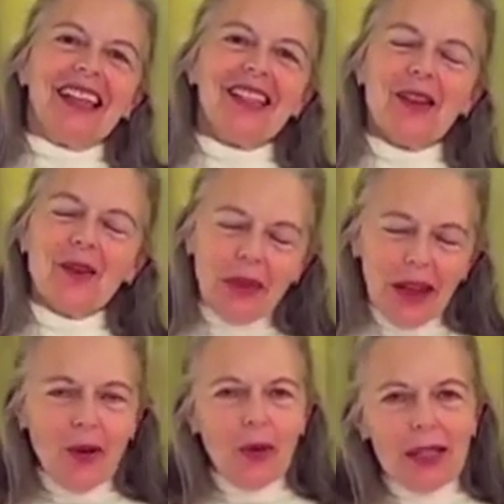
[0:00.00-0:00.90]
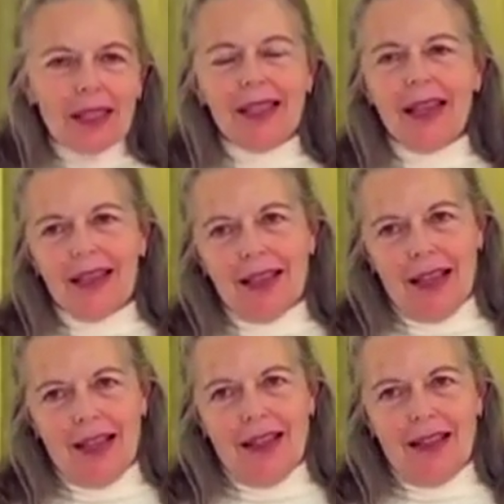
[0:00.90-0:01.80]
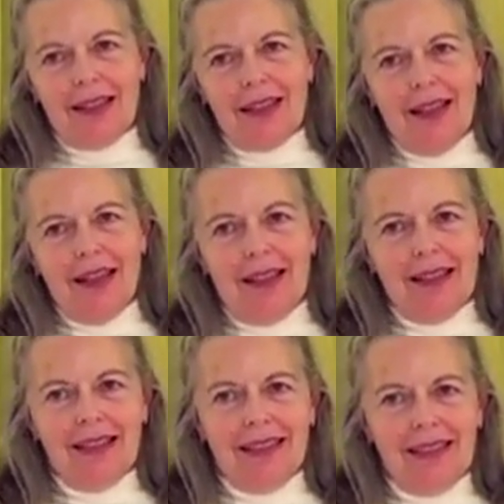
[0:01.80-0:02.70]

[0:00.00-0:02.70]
So now what does that tell us, huh?